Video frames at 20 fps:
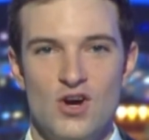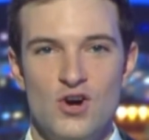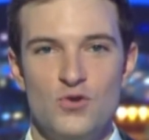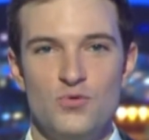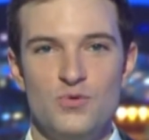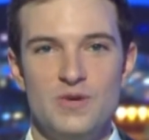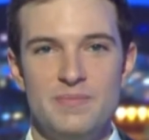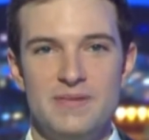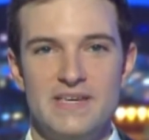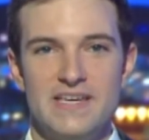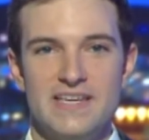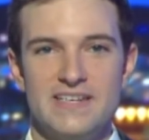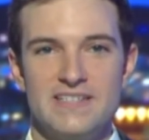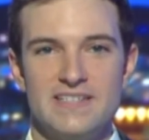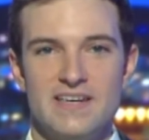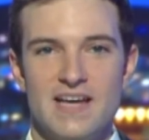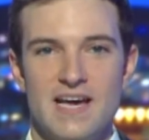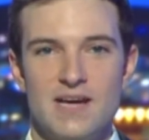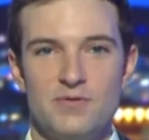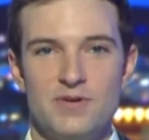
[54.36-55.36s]
We begin
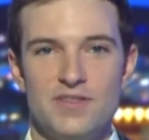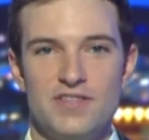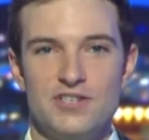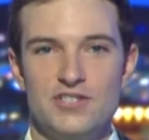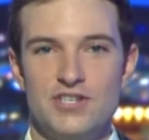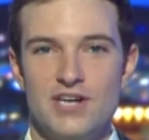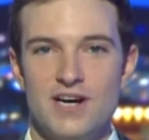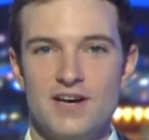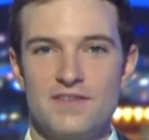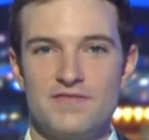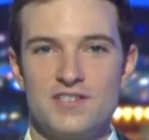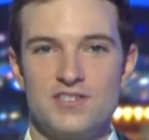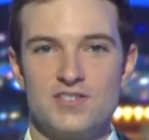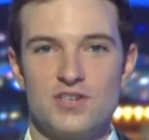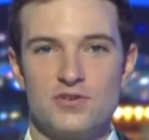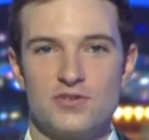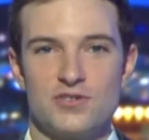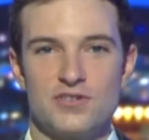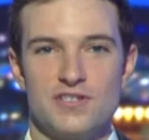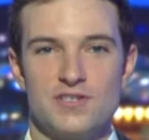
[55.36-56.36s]
tonight with the chair of the
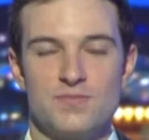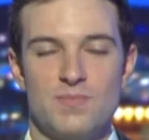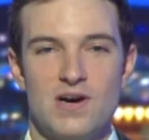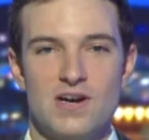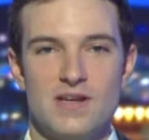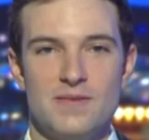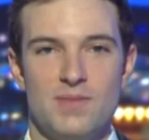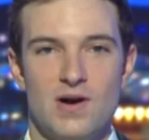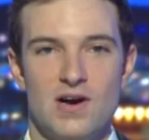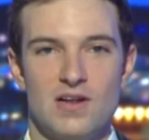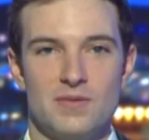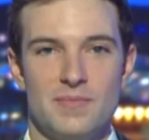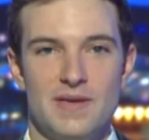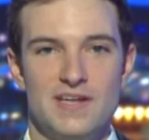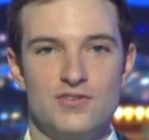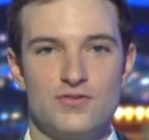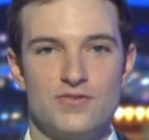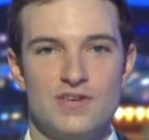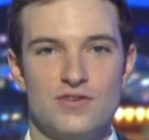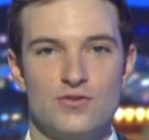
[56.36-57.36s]
Socialist Party
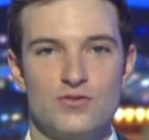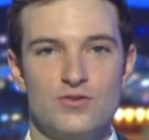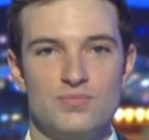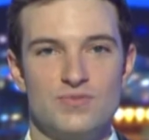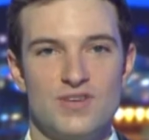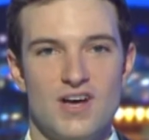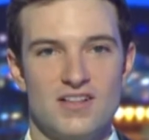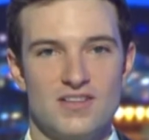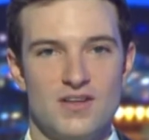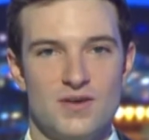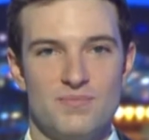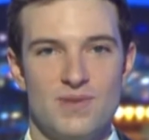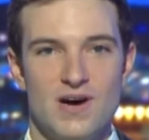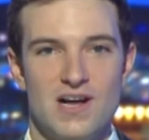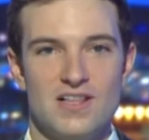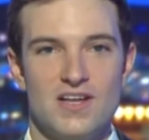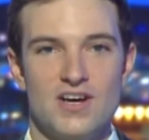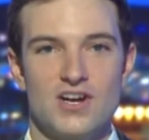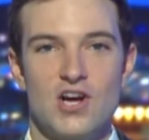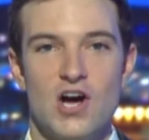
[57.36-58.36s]
parliamentary group,
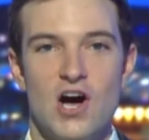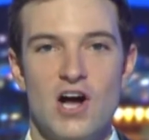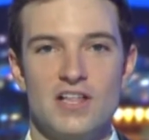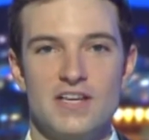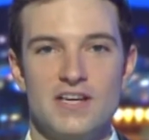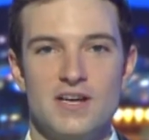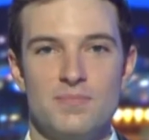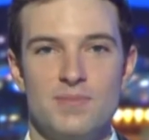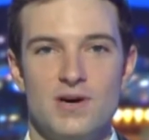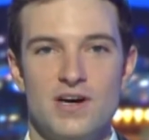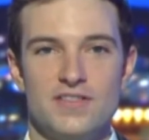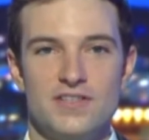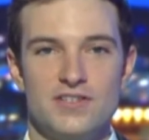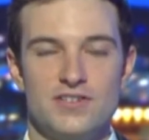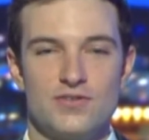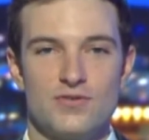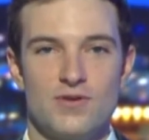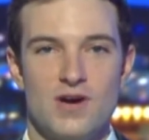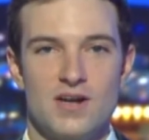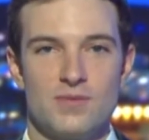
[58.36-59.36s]
Balla, calling upon the
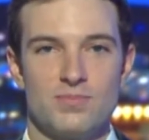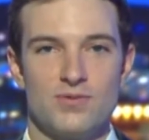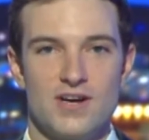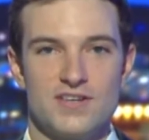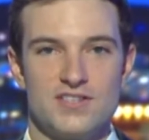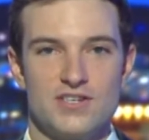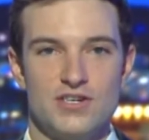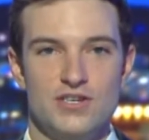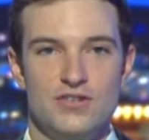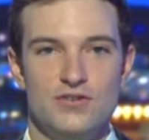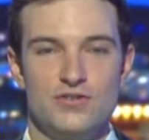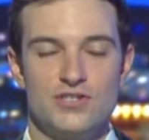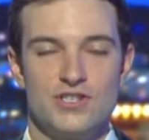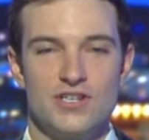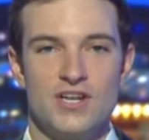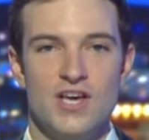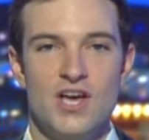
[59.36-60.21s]
Tirana prosecution